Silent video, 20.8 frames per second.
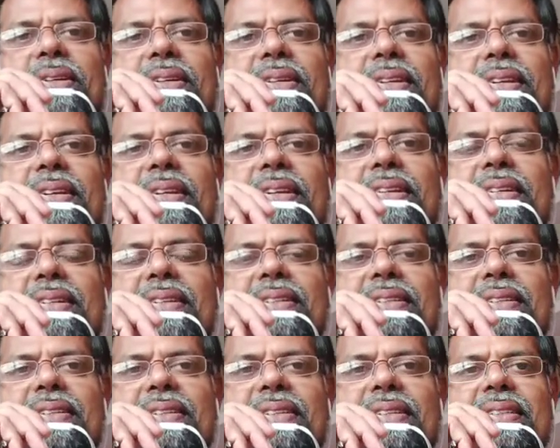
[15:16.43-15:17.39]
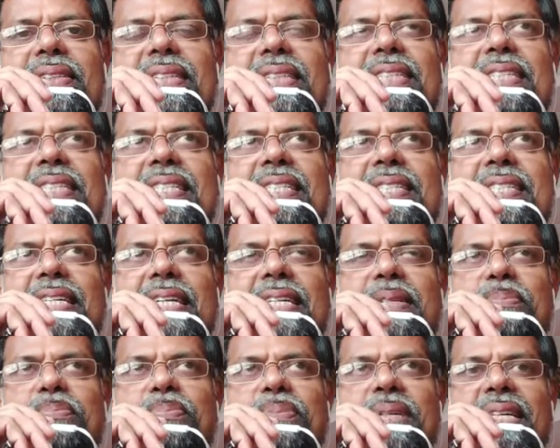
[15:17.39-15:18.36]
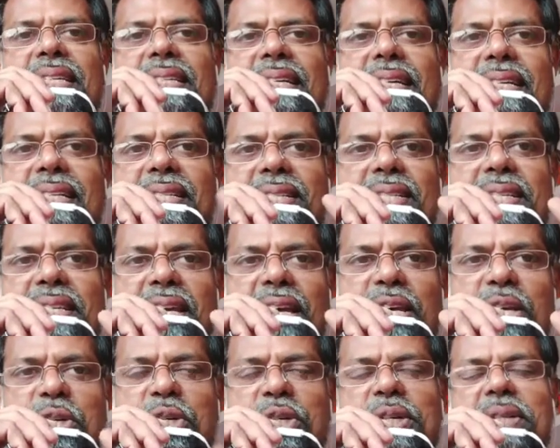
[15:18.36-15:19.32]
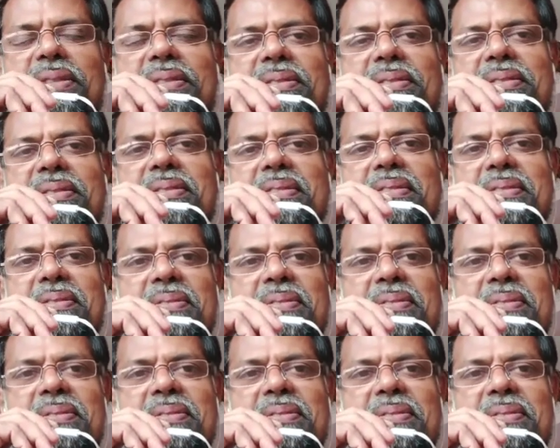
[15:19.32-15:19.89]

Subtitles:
learn the correct pronunciation,